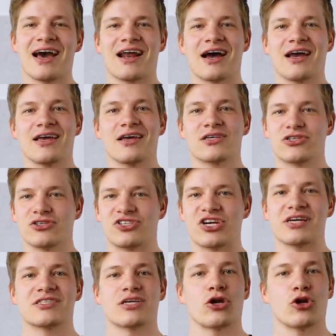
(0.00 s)
and I
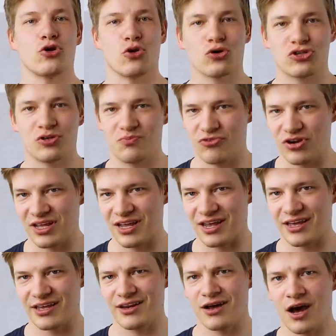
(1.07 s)
suggest not bringing
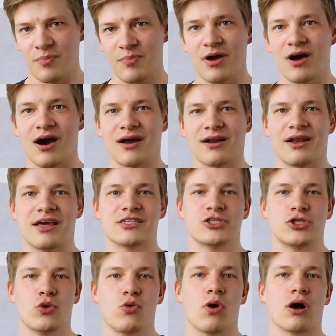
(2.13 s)
it up unless
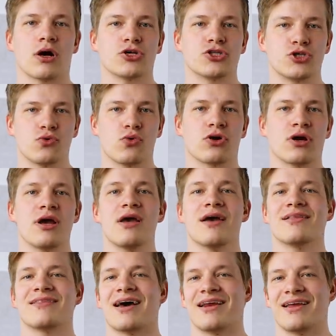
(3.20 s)
you are sure
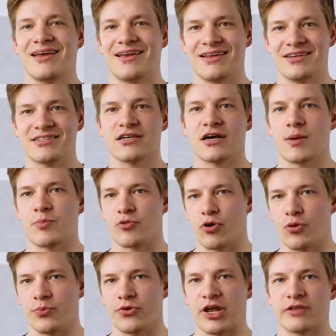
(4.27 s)
that it is
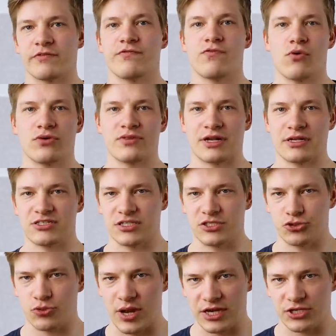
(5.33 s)
appropriate for that
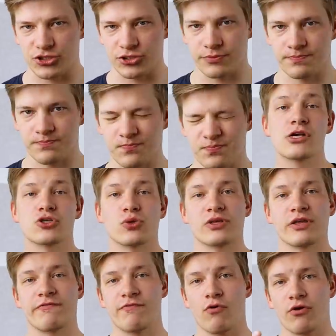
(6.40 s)
situation. So
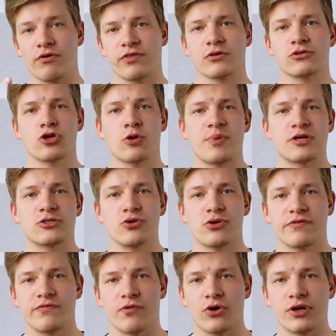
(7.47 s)
the fourth topic to
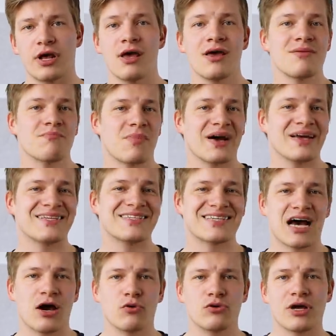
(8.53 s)
avoid might
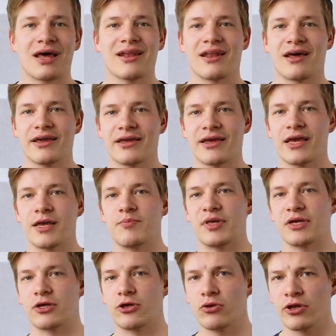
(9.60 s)
sound like a
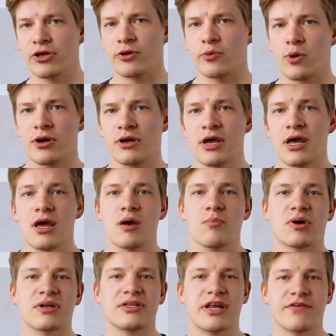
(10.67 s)
peculiar one, but